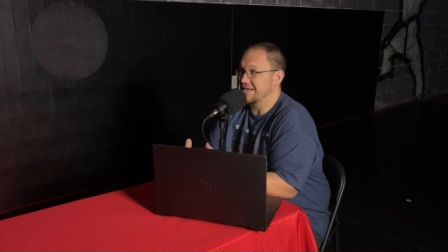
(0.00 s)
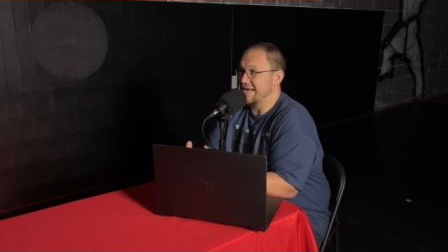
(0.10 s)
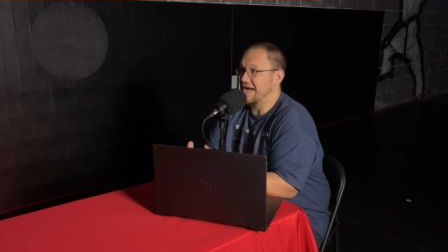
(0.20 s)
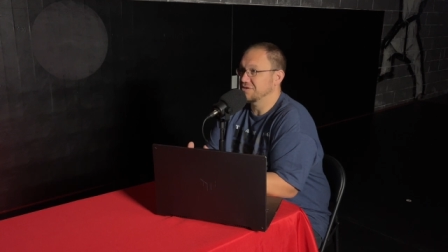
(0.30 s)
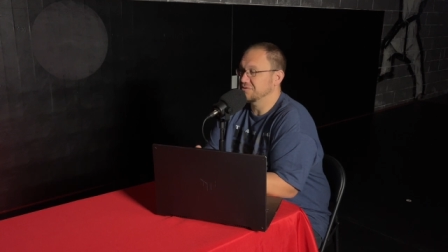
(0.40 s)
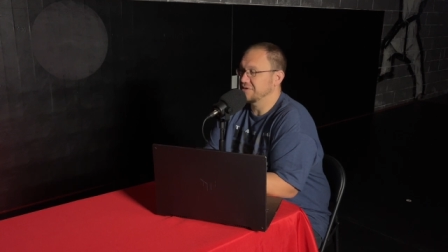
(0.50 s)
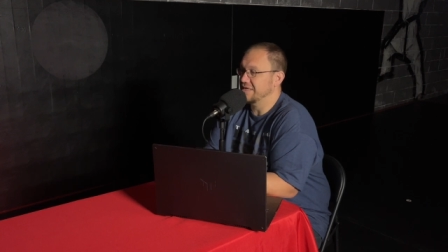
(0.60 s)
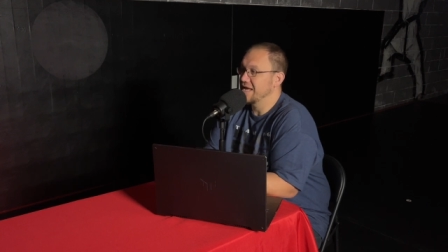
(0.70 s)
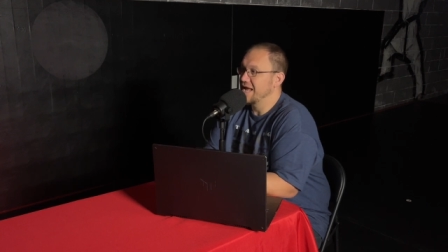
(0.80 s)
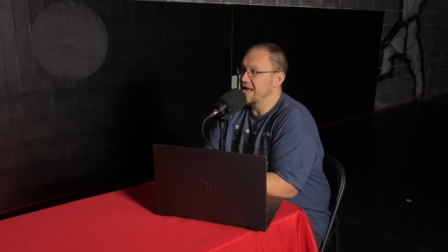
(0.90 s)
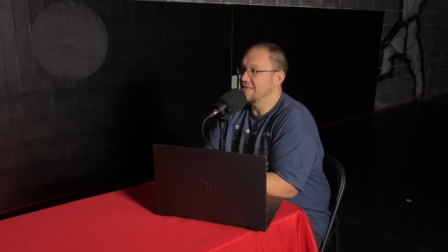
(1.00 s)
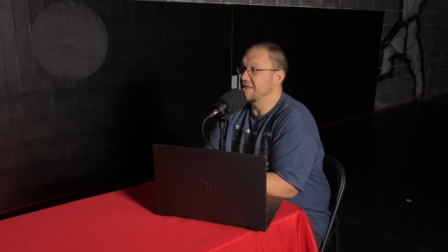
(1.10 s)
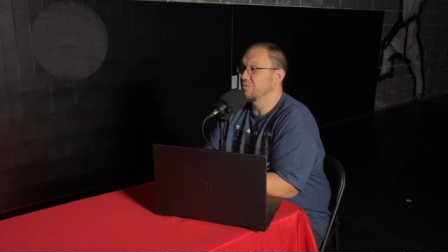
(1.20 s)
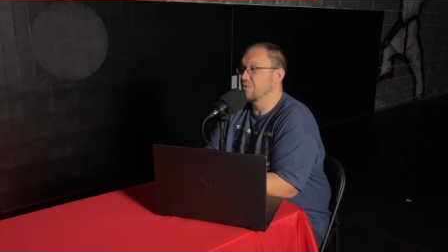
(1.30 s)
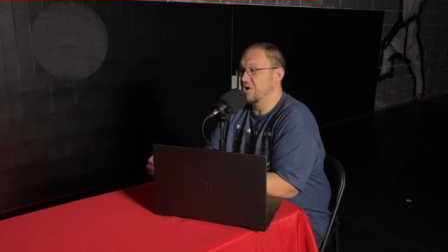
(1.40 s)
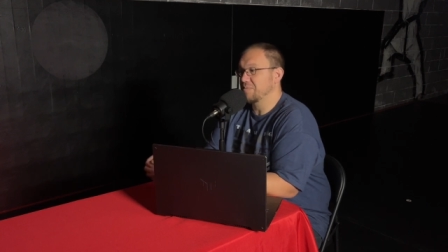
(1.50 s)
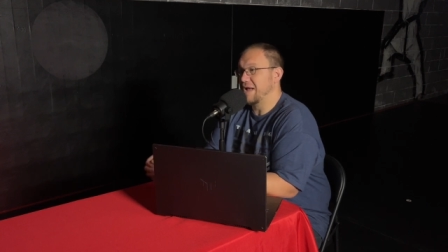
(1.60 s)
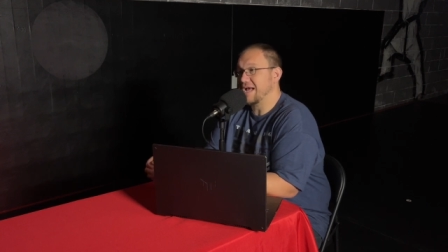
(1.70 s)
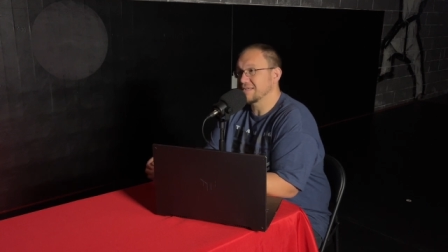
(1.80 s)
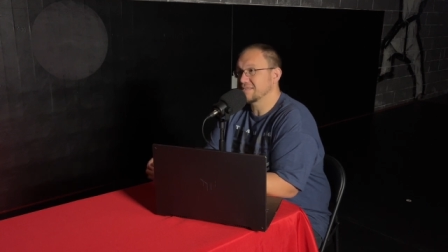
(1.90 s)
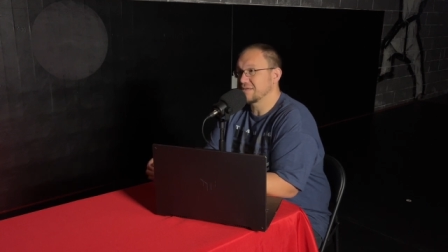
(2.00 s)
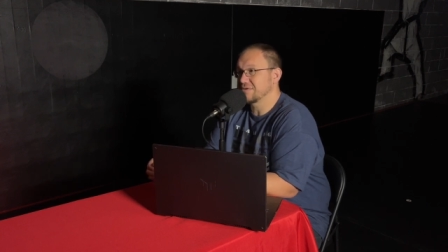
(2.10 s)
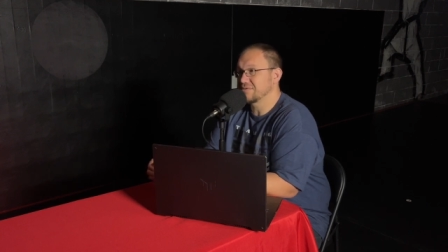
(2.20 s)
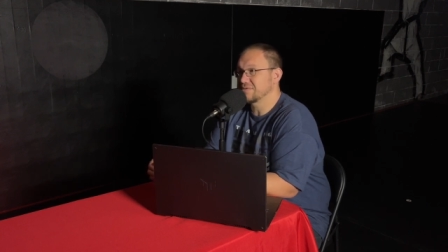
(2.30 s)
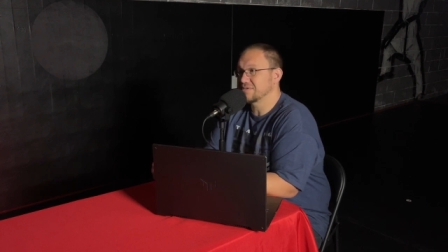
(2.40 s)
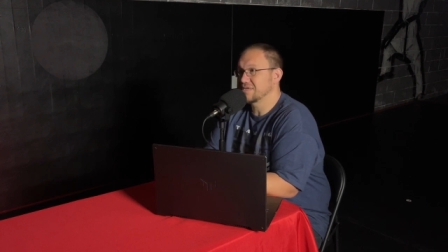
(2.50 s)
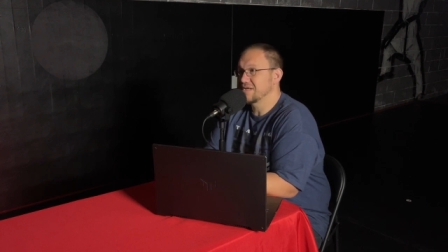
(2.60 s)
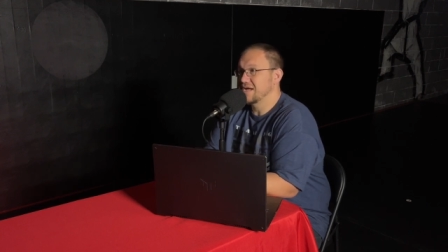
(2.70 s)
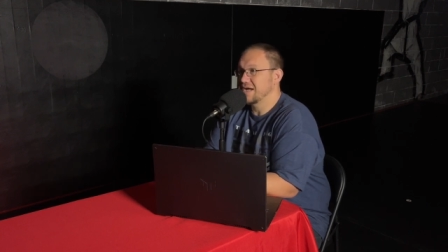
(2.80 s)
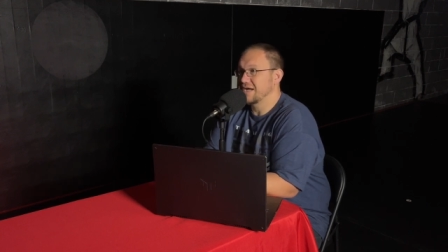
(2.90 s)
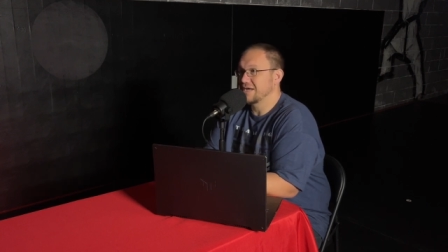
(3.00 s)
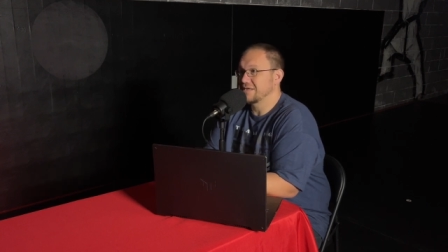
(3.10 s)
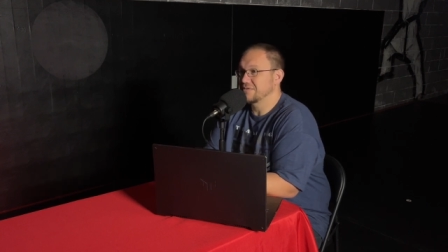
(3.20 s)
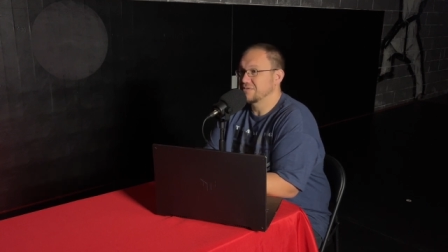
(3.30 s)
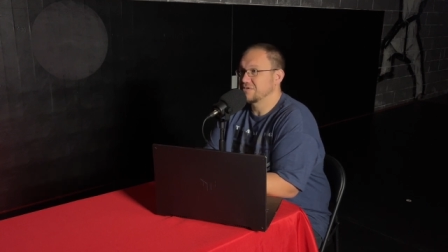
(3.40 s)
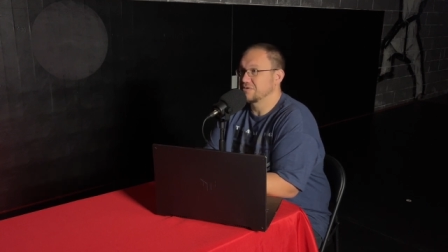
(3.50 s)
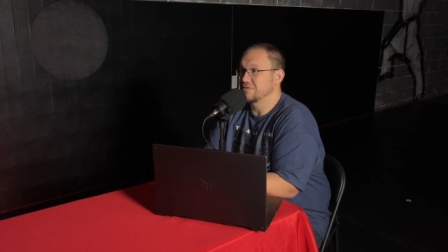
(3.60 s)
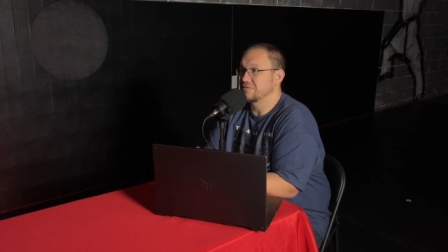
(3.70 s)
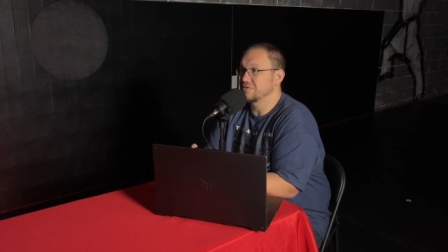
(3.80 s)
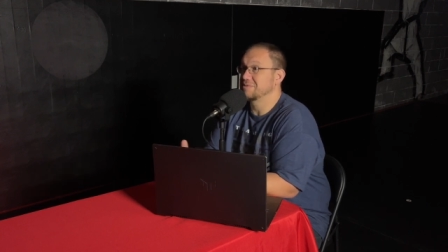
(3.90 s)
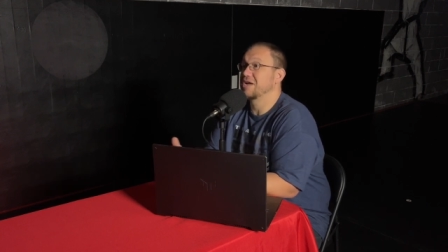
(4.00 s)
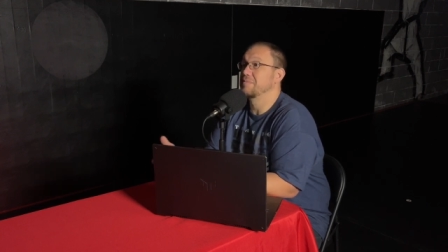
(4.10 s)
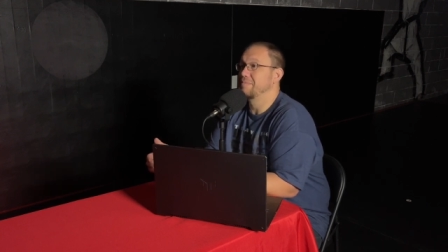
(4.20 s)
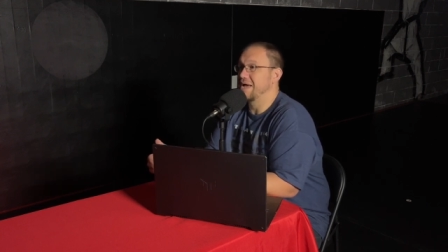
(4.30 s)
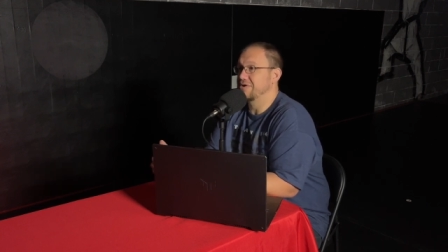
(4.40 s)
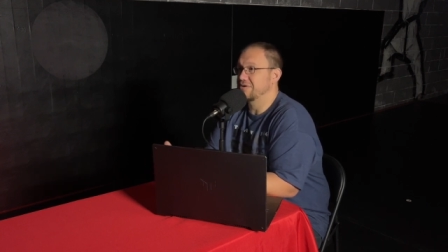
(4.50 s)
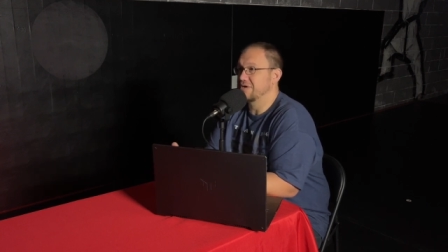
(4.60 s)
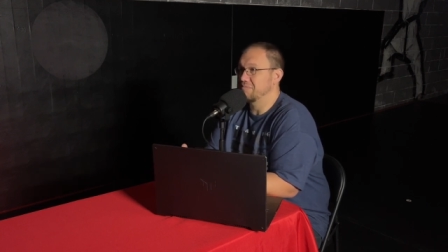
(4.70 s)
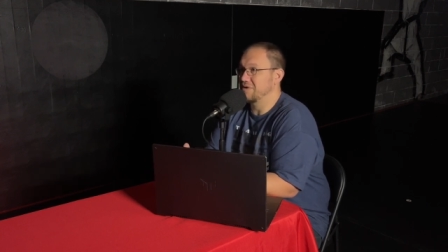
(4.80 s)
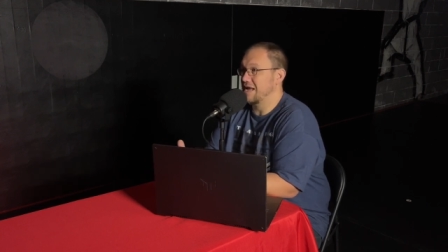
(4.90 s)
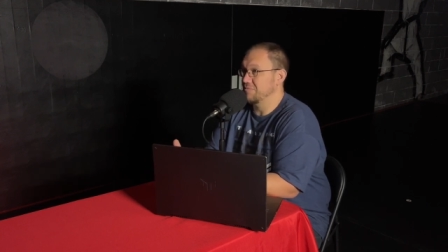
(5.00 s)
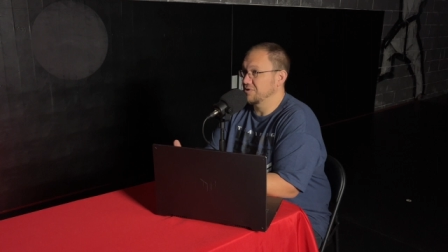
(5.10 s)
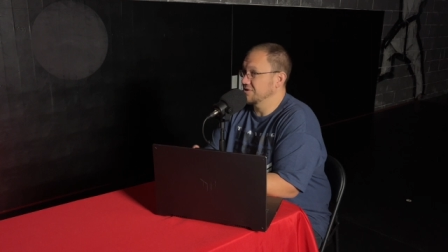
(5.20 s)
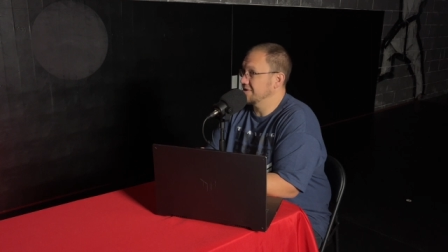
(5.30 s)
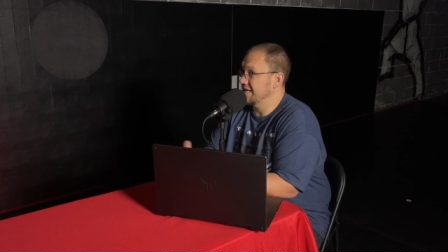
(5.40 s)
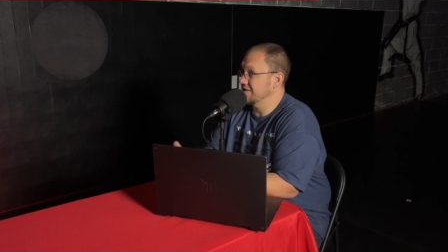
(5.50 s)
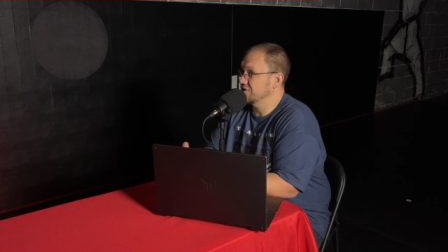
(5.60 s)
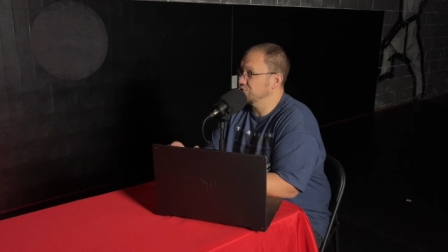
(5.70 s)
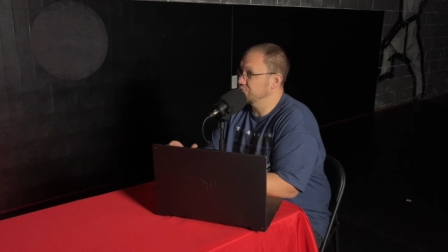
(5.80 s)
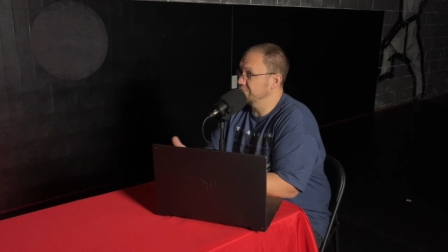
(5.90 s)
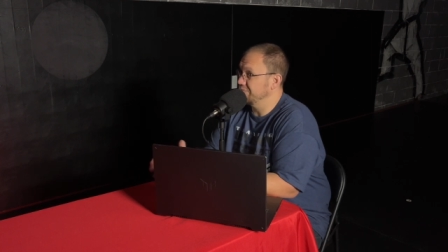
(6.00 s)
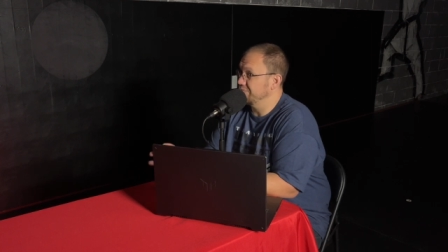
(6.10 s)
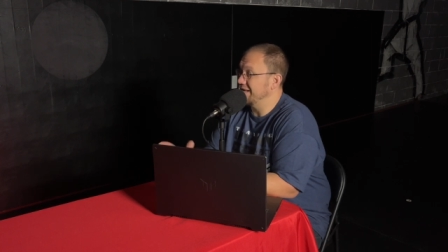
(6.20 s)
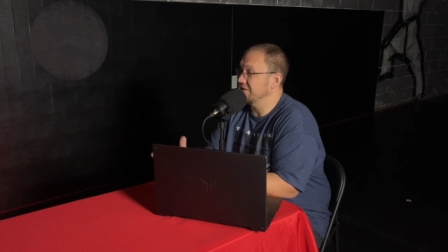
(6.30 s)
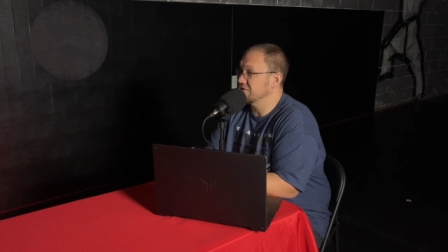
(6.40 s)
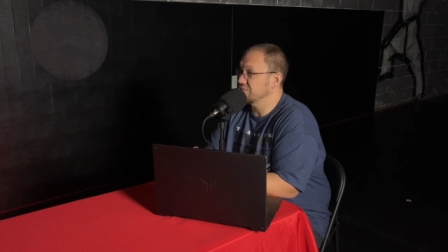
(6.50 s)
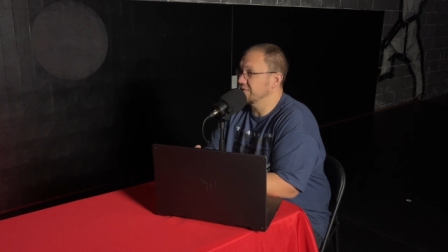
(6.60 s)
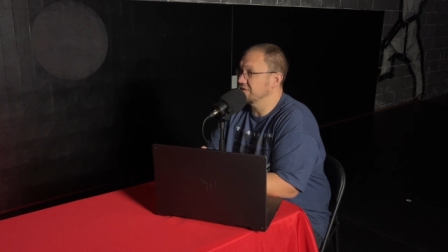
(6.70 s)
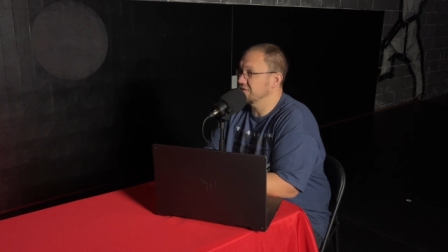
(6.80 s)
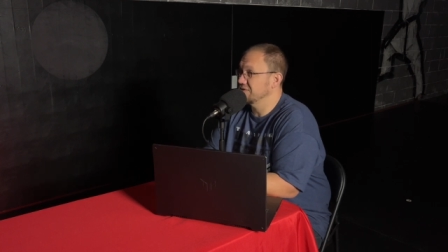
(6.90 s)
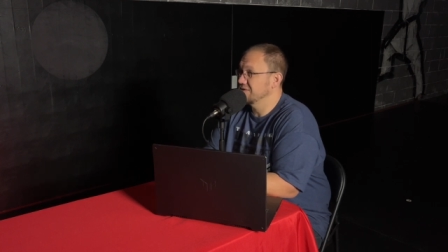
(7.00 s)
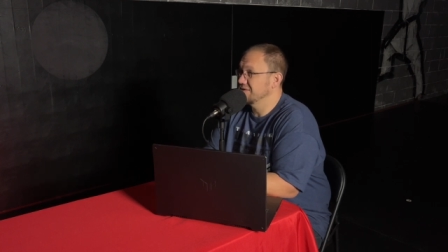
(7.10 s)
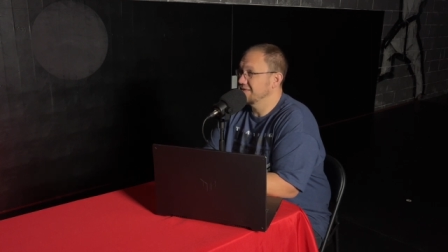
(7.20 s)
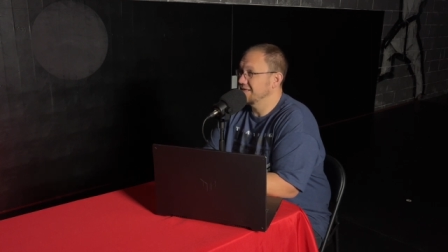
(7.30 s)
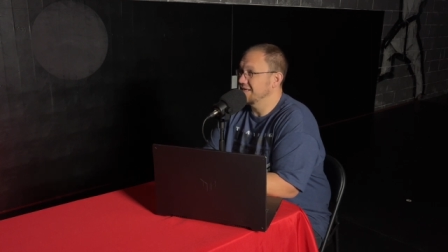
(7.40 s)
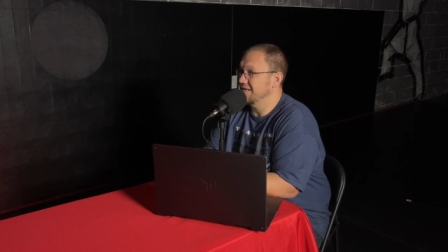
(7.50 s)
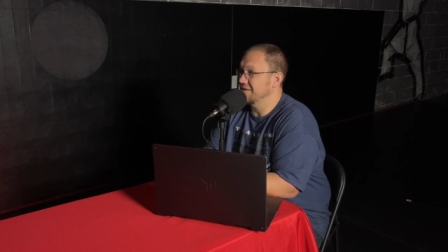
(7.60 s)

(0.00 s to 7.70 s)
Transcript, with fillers: naturally and then work past those uh, to to become better and be able to kind of make the switch in mm-hmm.